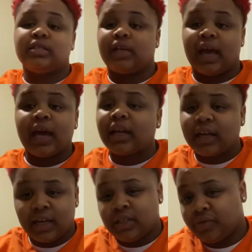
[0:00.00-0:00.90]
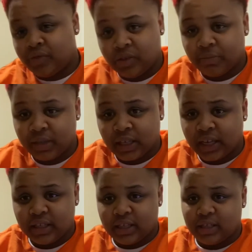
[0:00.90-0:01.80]
candidates for something
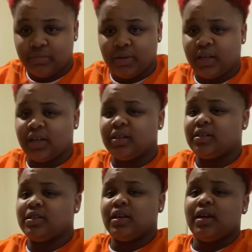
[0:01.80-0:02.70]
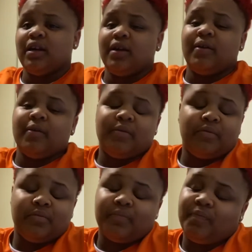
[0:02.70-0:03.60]
like this, because
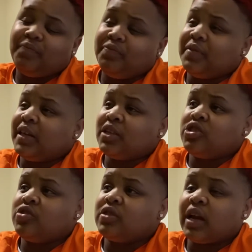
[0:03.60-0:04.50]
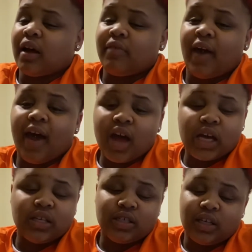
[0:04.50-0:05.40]
the issues that I've
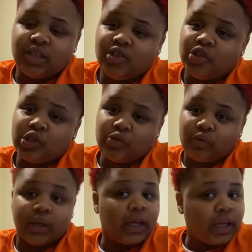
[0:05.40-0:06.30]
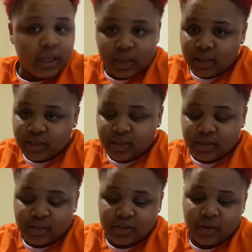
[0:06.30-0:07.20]
had, it's just ridiculous.
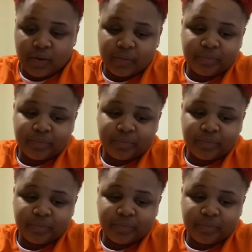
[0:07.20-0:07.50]
So